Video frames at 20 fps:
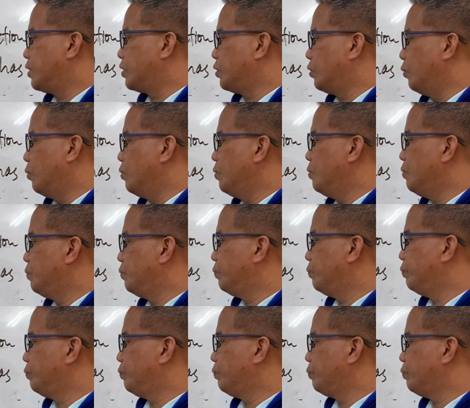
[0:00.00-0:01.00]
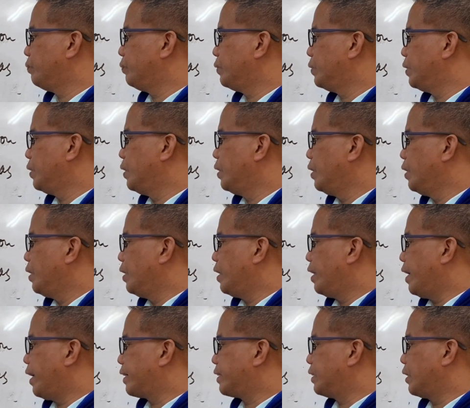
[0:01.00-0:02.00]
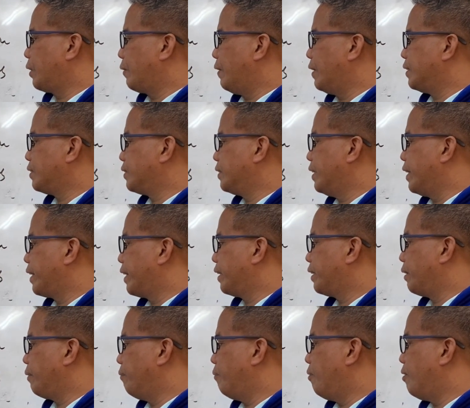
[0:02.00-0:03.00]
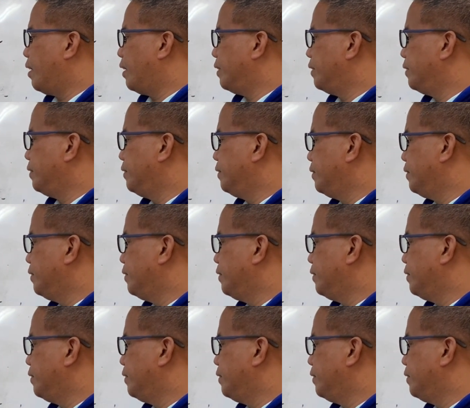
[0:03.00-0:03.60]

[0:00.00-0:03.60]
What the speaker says: 2, x equals negative 1,